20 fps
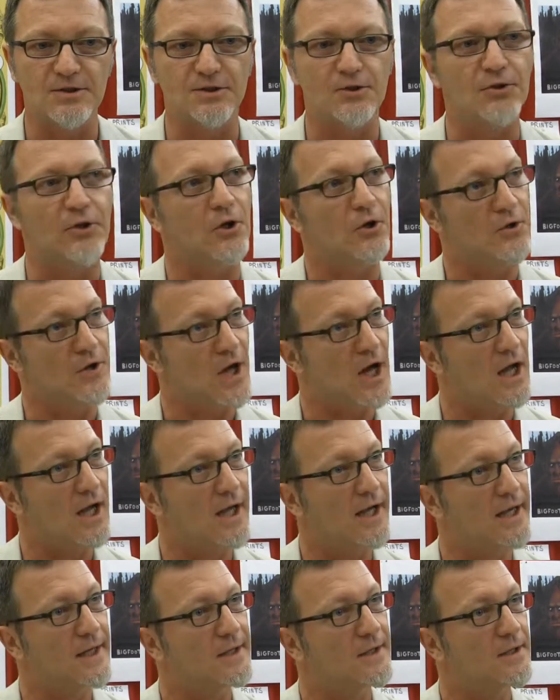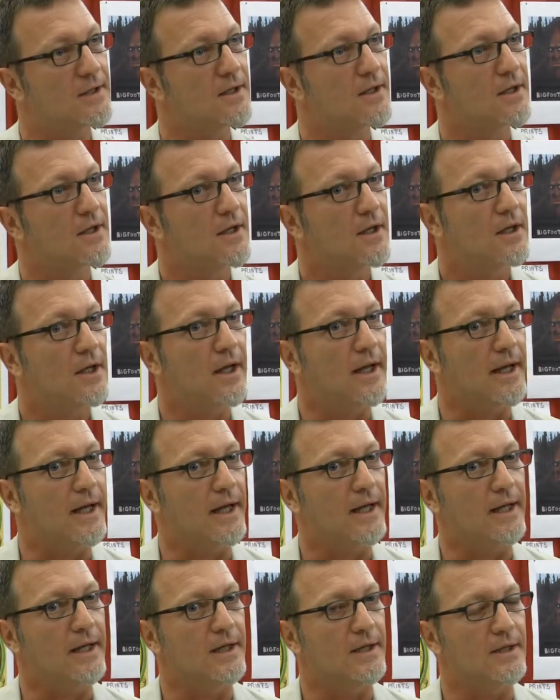Studio 9,
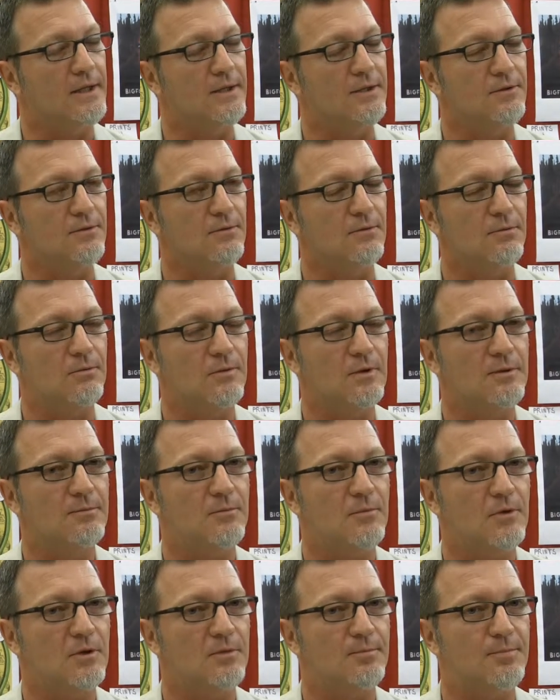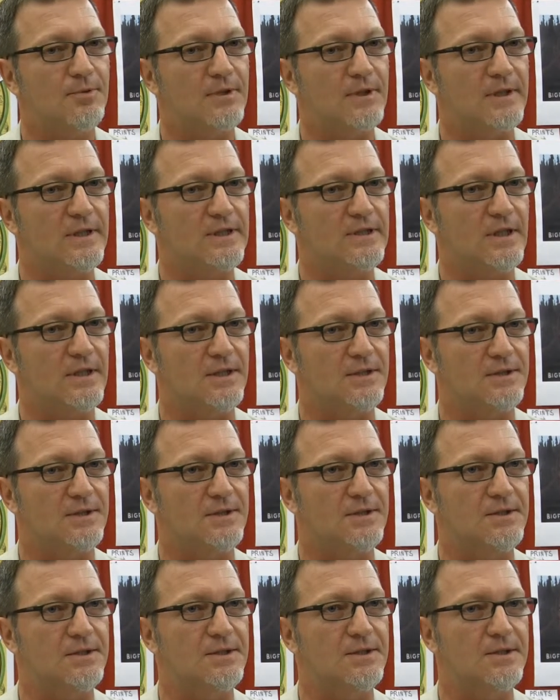and one more place that
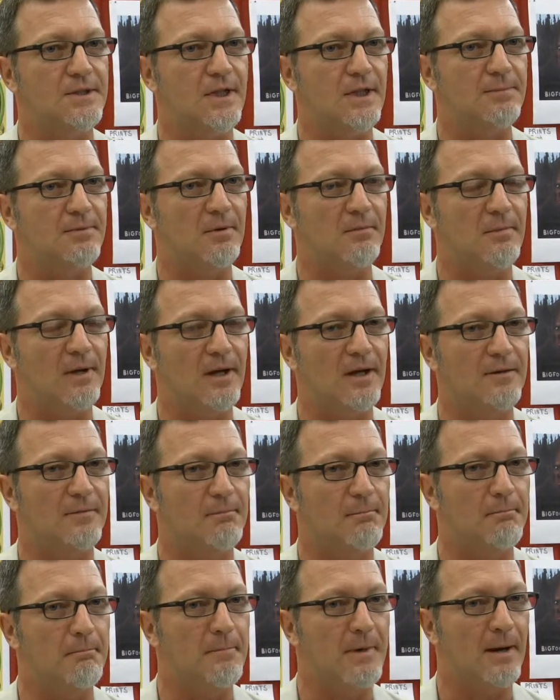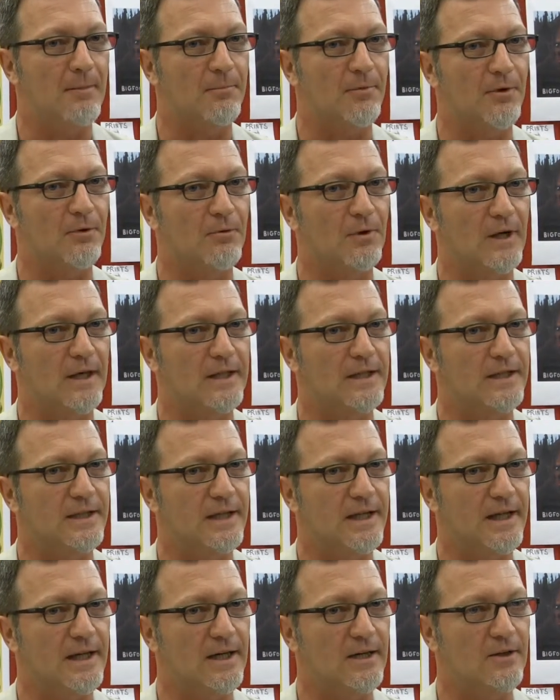is escaping my memory right
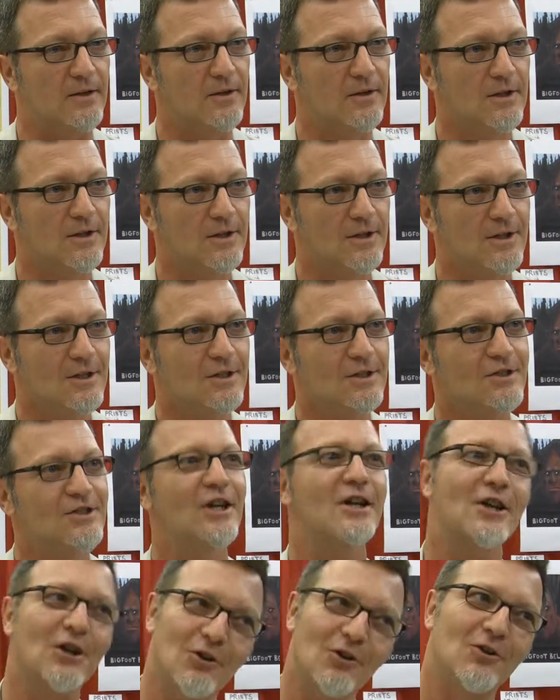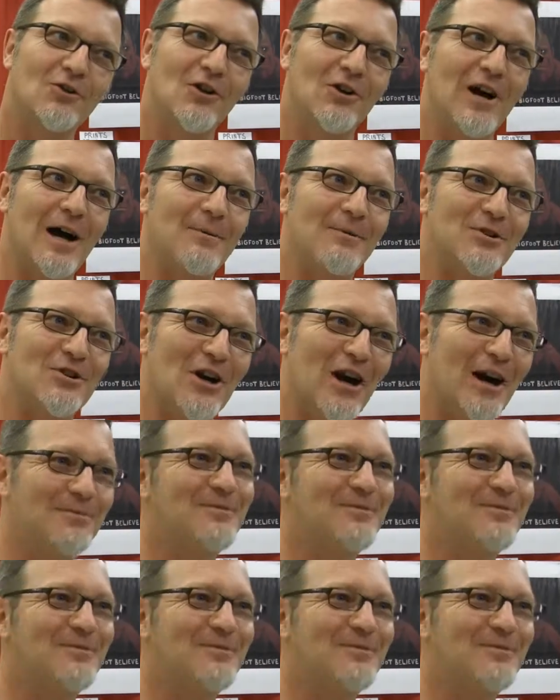now. Check your local comic